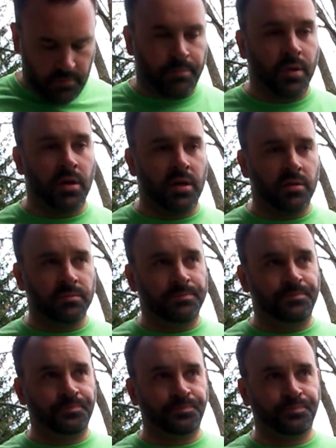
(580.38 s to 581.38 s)
But
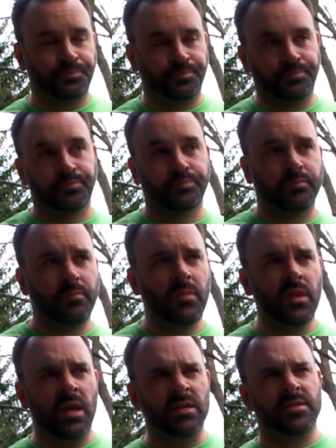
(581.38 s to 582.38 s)

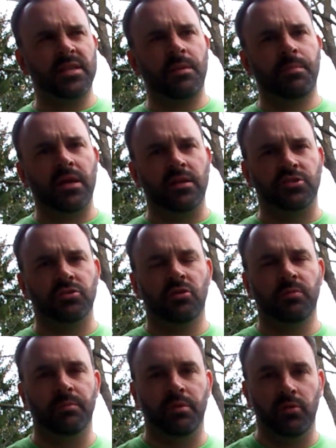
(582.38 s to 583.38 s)
I stopped by the
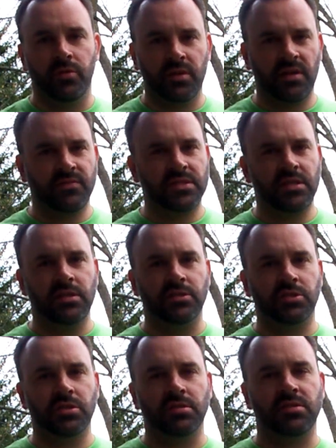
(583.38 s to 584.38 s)
Troma booth, and I've seen these
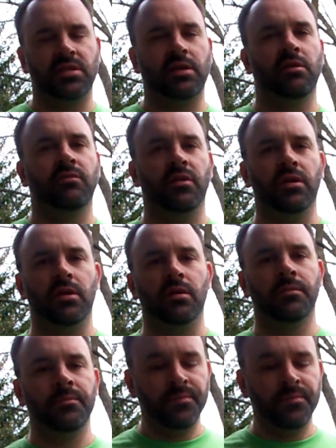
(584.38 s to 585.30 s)
shirts there every year.